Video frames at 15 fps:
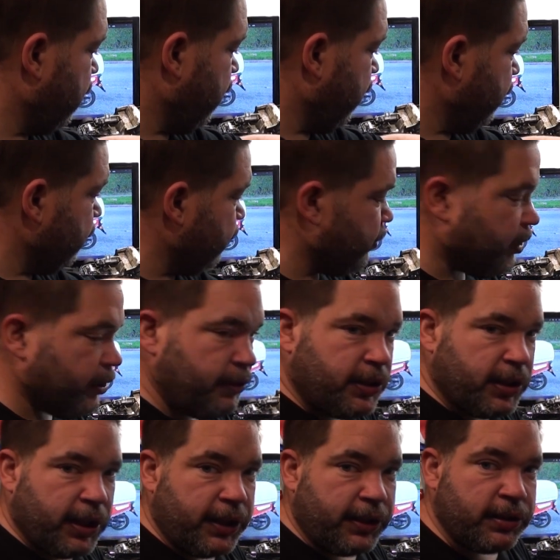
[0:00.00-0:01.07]
and it also
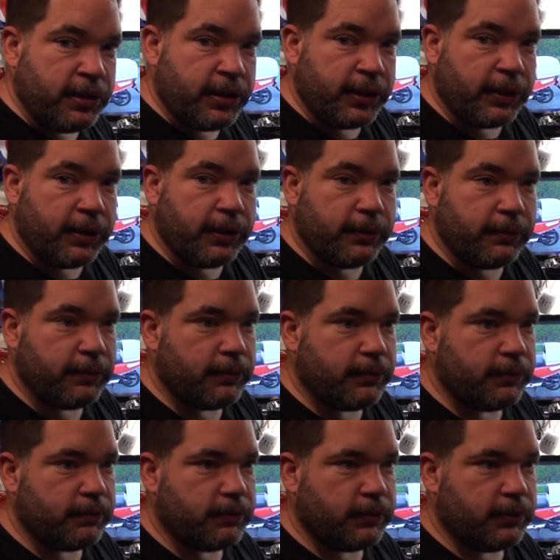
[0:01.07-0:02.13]
takes like
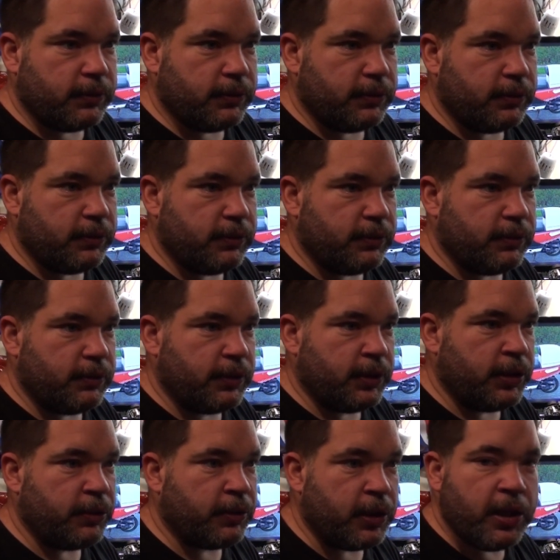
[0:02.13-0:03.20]

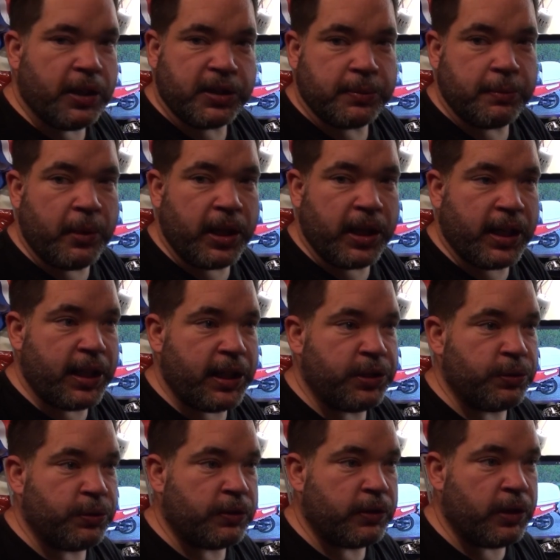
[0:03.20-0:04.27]
you know guys my
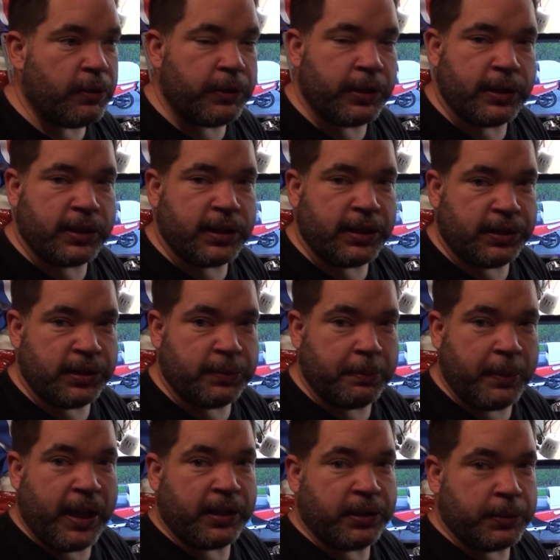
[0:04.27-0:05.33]
age or older it takes us
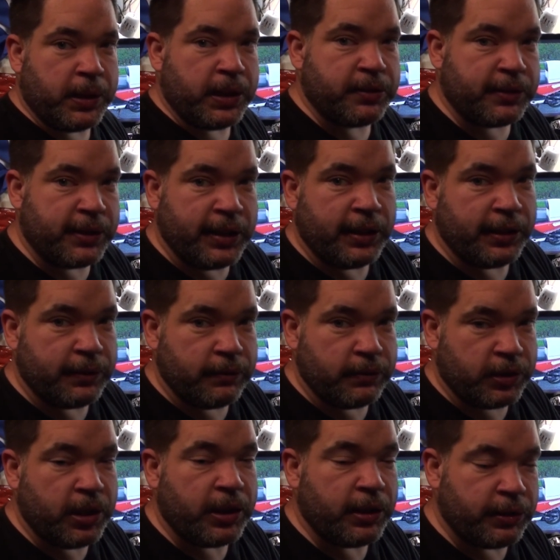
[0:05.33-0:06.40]
back to our trial,
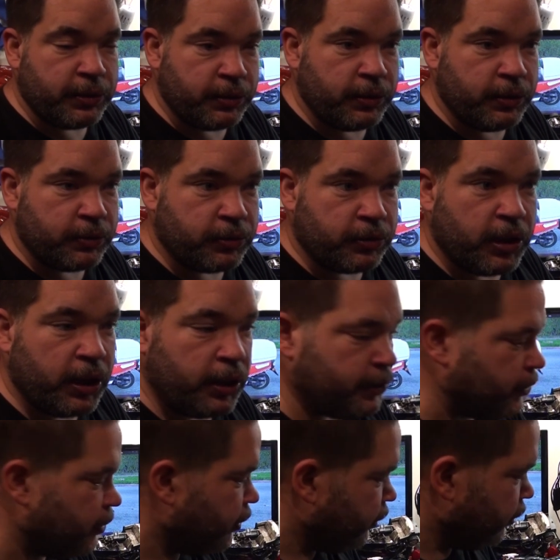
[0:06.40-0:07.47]
childhood, not
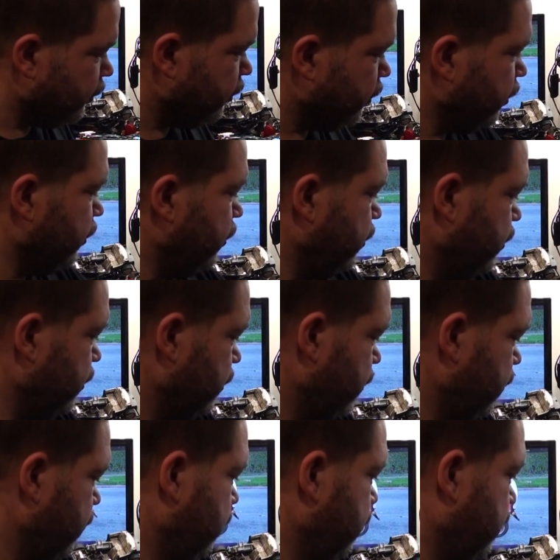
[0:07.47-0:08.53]
childhood.
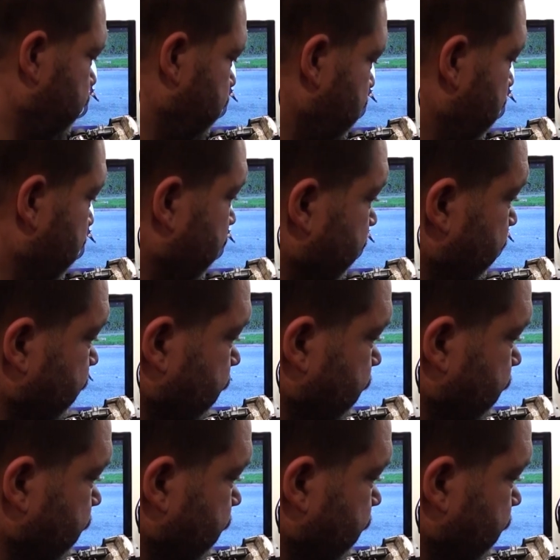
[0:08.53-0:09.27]
Um,